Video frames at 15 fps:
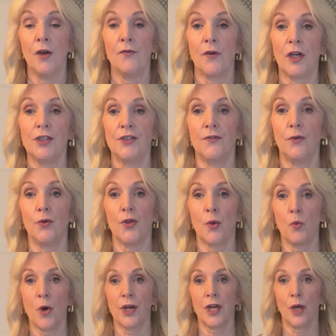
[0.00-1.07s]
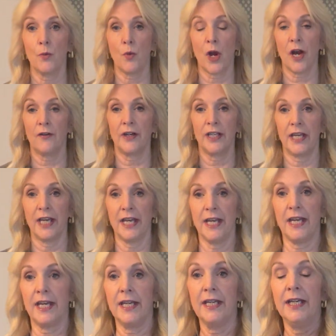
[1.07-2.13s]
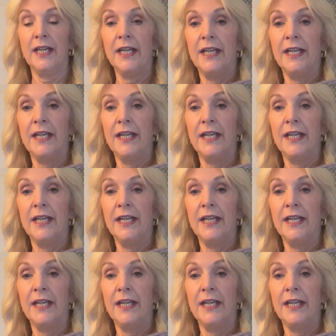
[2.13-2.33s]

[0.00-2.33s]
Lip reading: First of all, the one I'm wearing here,